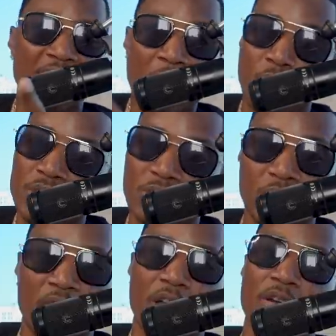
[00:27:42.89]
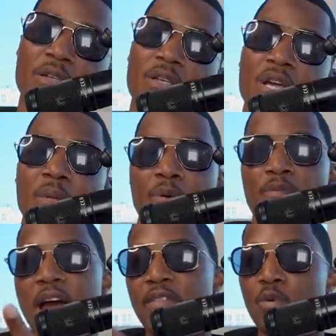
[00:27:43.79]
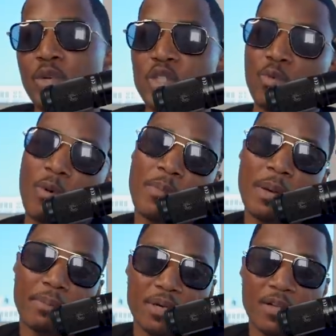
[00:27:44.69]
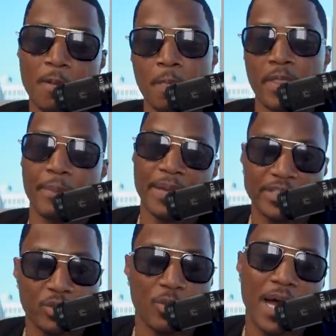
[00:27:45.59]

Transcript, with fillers: not what you learn, but rather what you remember that makes you